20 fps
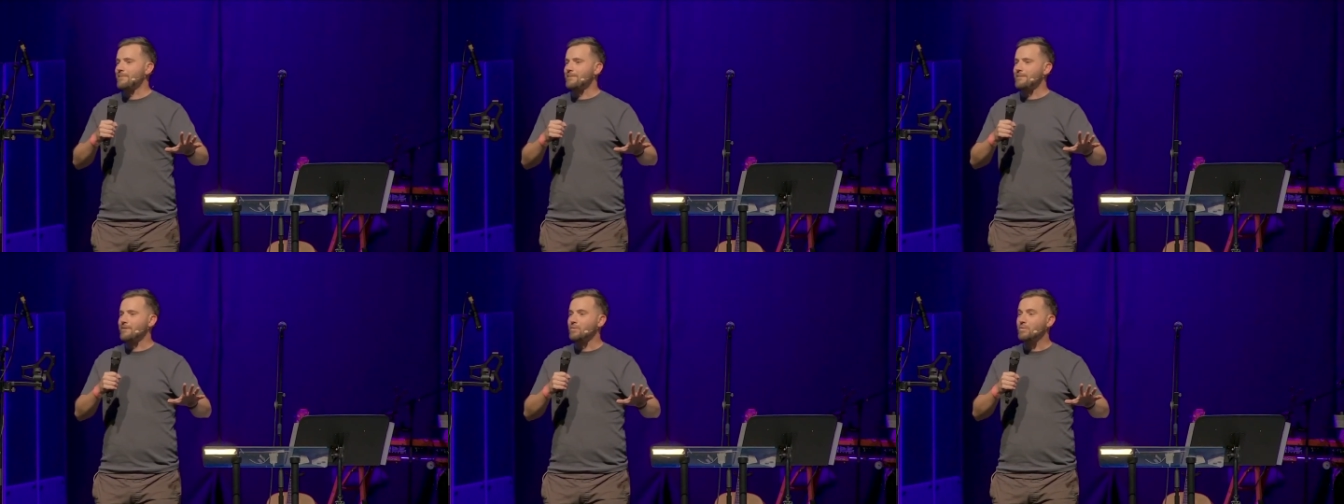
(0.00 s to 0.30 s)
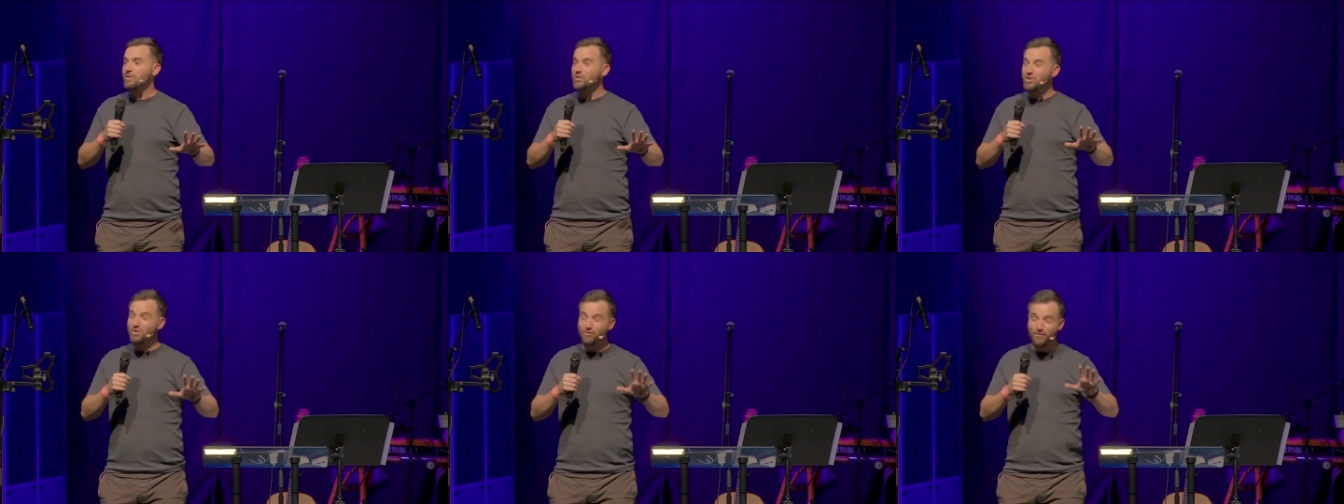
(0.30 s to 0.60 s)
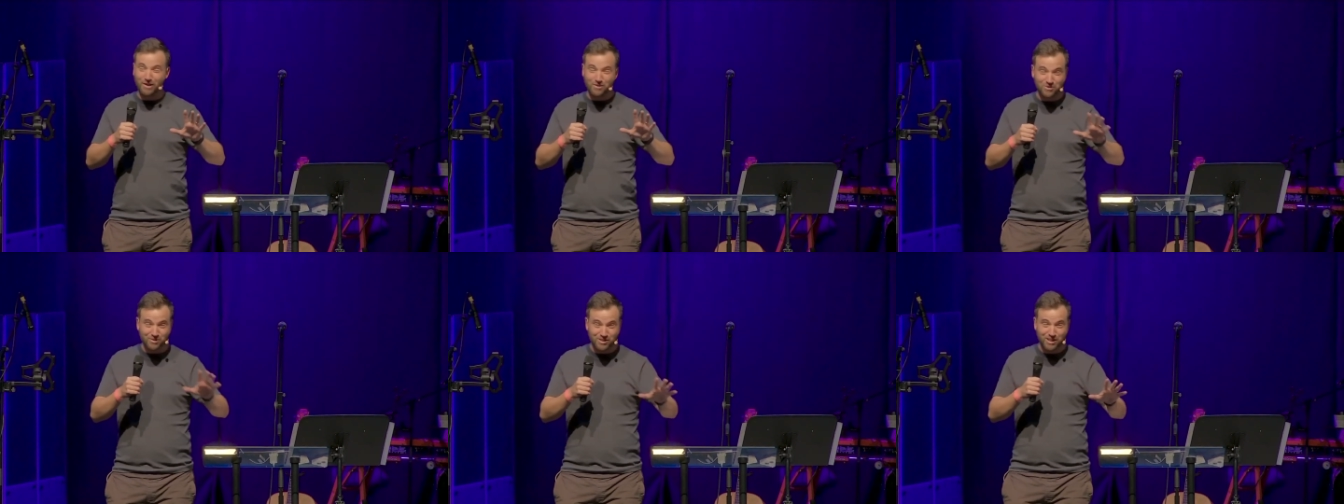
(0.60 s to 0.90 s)
whether you
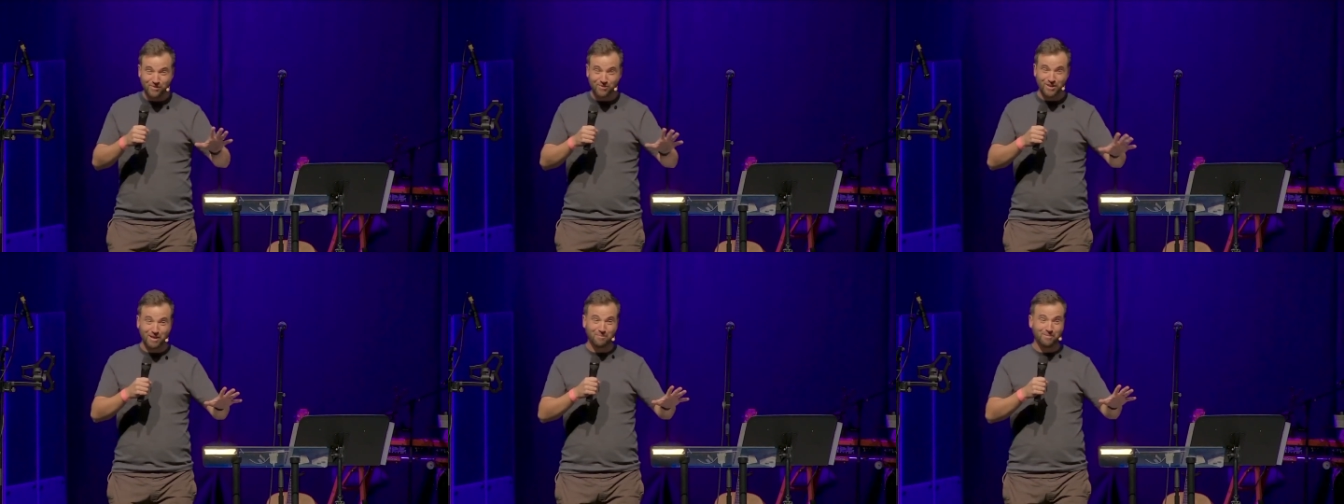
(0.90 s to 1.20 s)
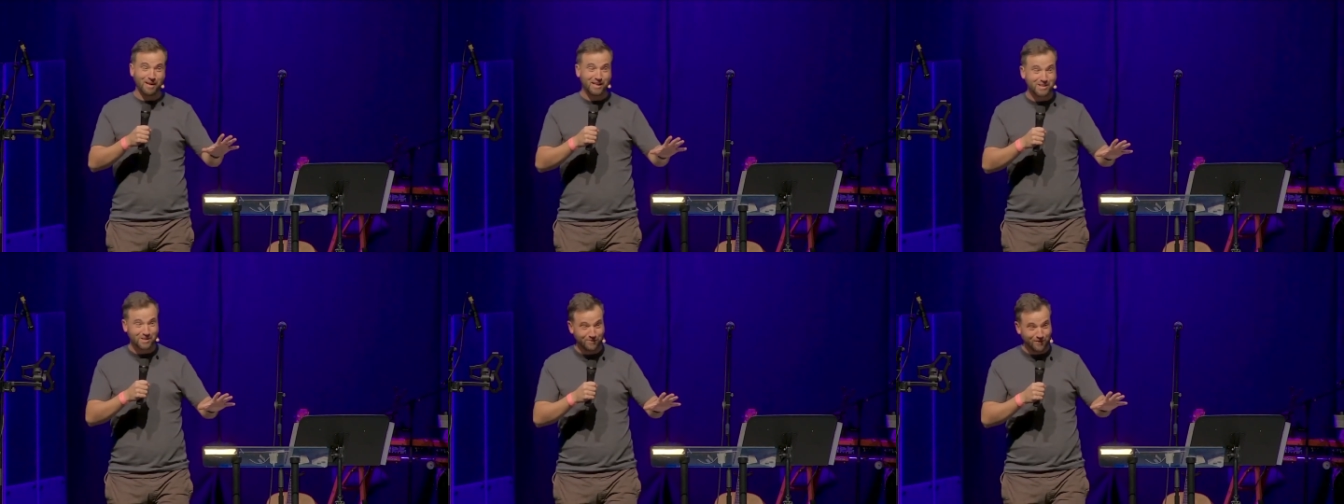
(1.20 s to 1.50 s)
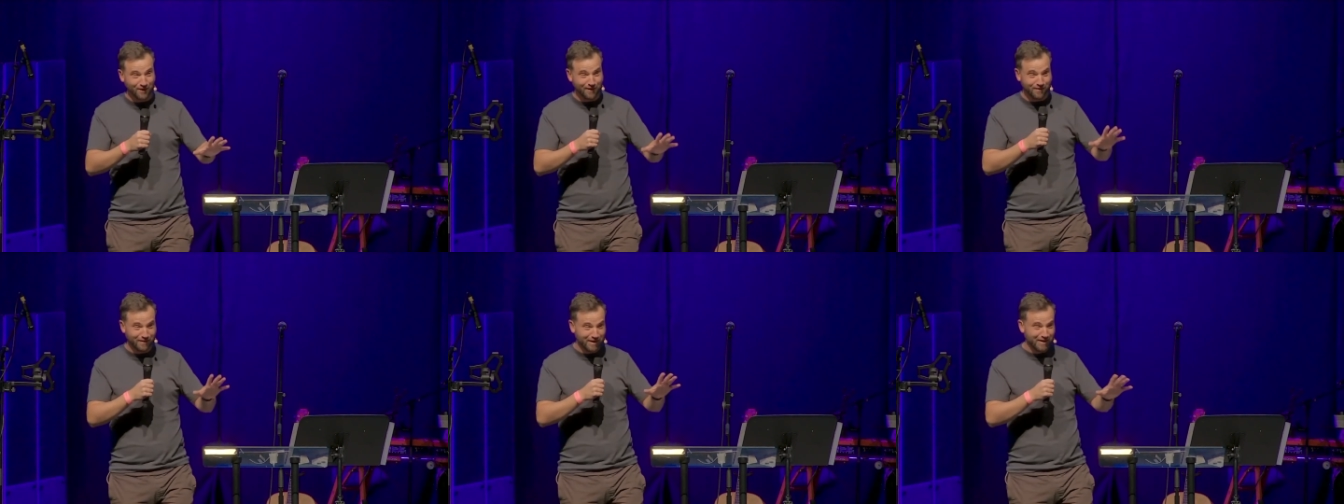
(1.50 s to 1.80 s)
found yourself in that place of, I
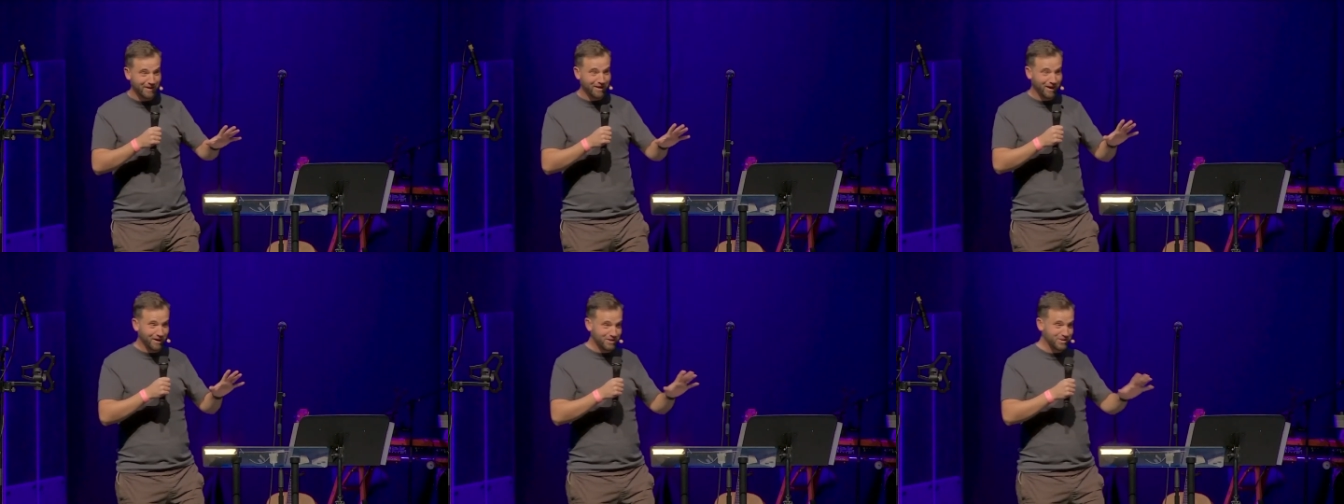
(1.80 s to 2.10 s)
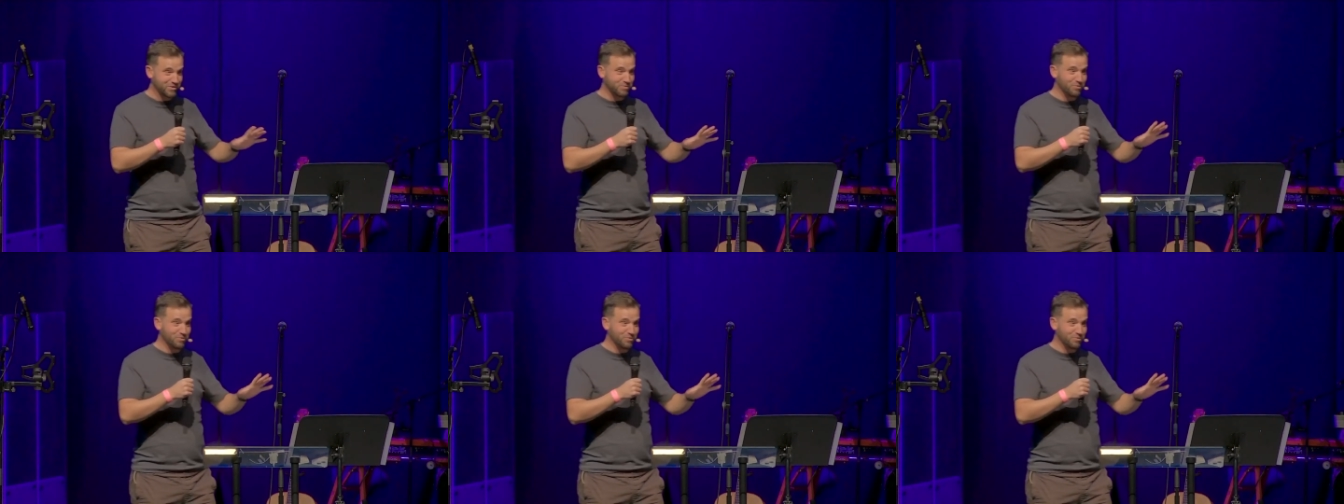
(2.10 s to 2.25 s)
think I just